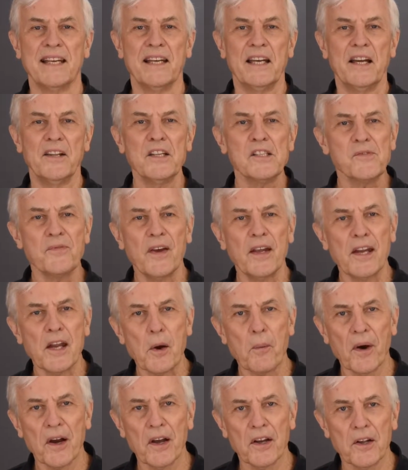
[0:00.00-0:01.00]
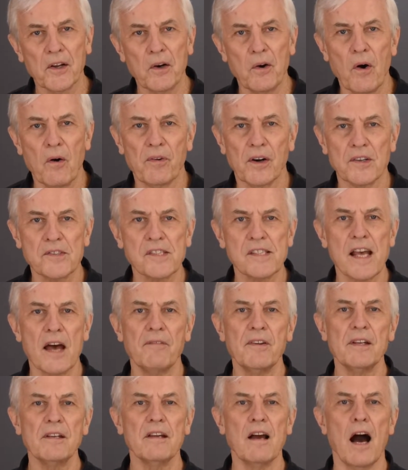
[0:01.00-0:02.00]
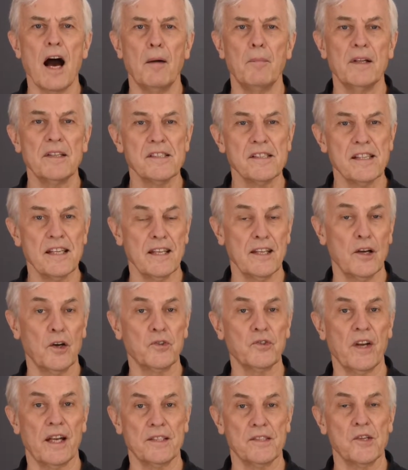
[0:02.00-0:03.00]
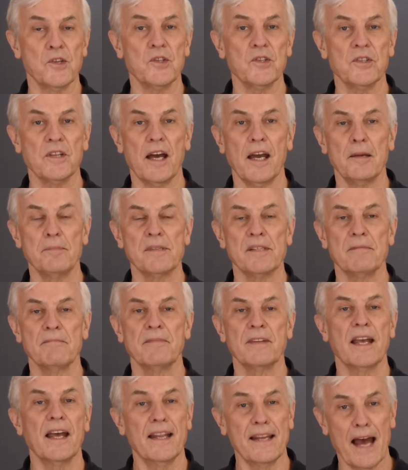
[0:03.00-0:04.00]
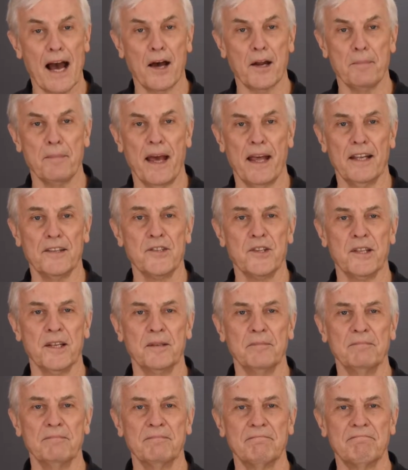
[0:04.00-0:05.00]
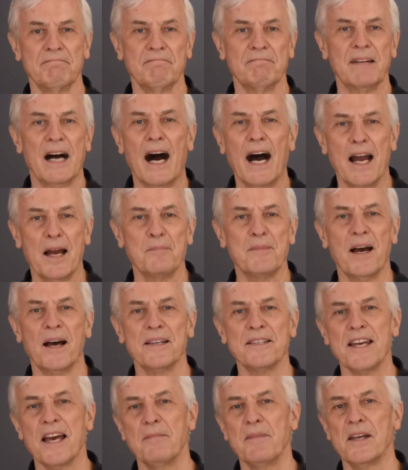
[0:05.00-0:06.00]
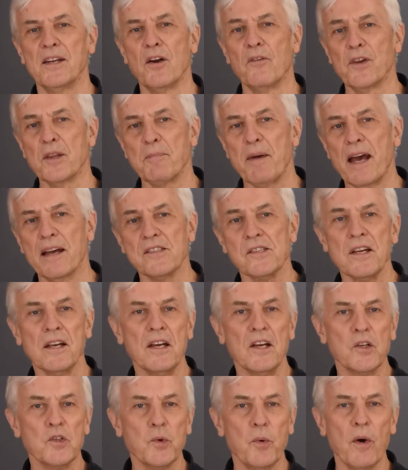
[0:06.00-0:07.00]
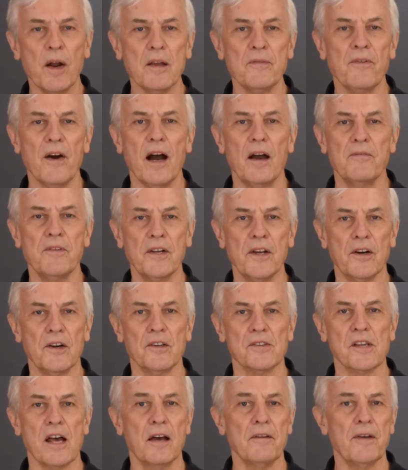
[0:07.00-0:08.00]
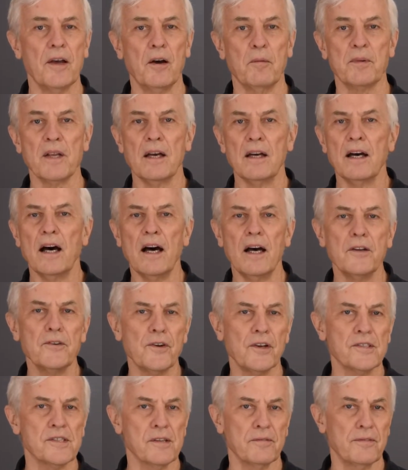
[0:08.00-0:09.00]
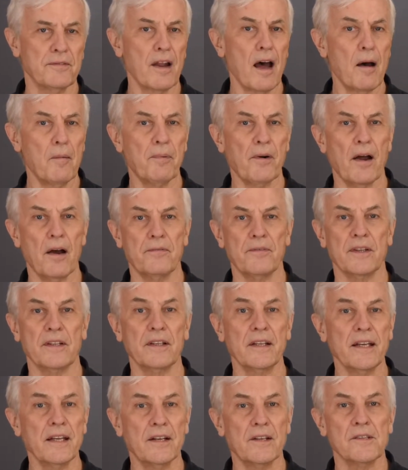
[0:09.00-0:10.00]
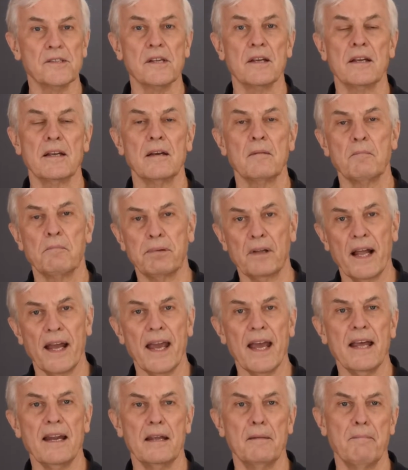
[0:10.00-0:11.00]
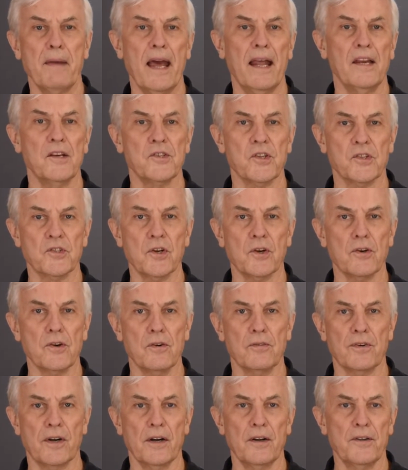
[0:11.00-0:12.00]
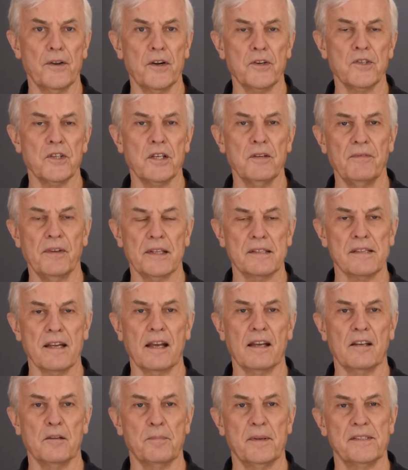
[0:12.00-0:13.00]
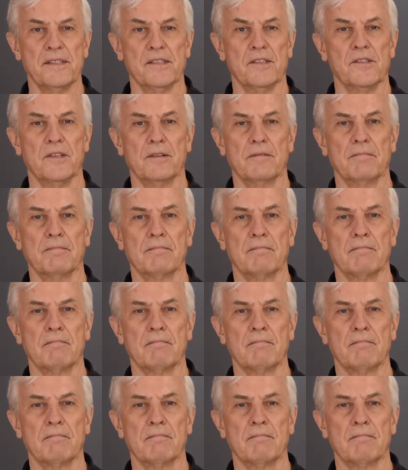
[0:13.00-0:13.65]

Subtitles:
In this video, we're going to go over 7 common CEO transition types and how to manage them. Hi, I'm Don Tabby, and over the past 25 years, I've helped hundreds of nonprofit leaders plan and manage the turnover in their chief executive position.